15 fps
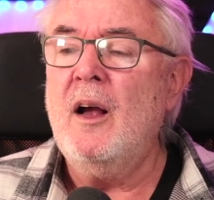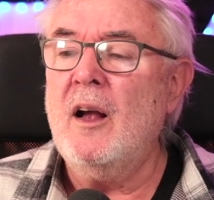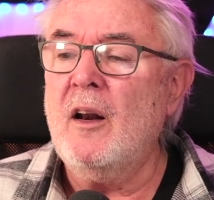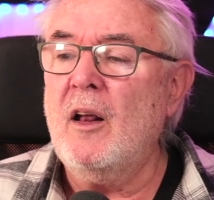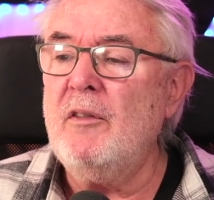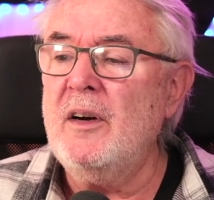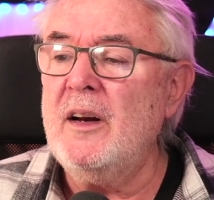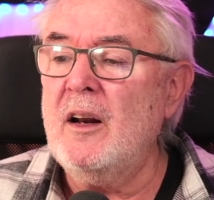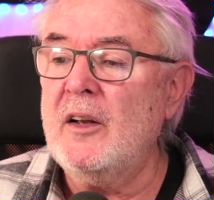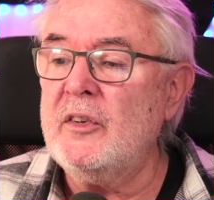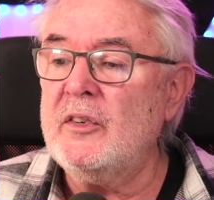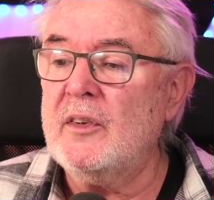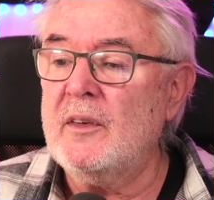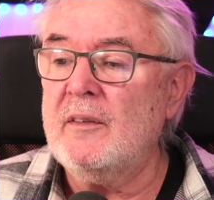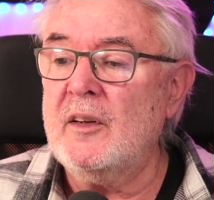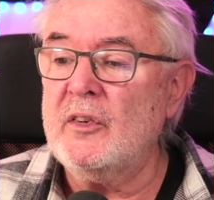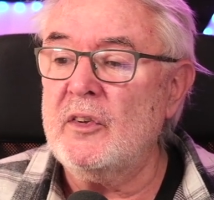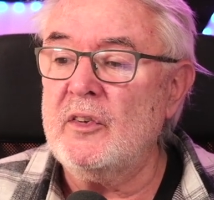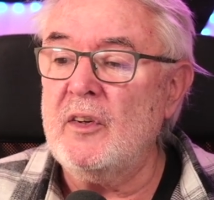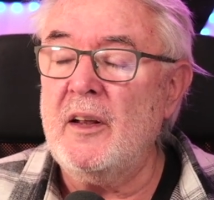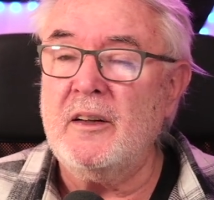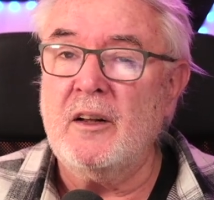And I realise there's a
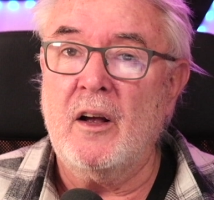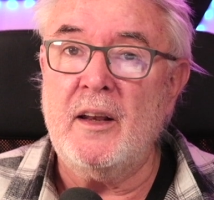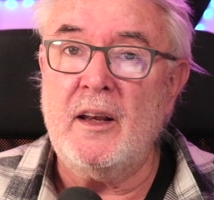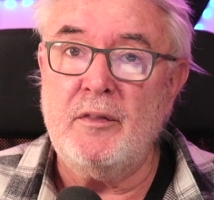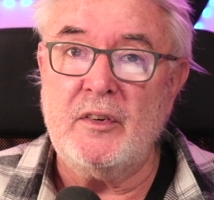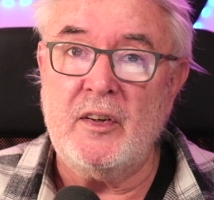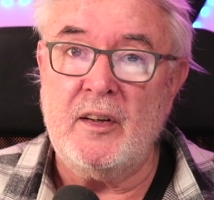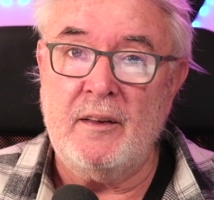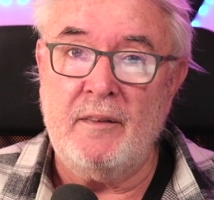slight naivety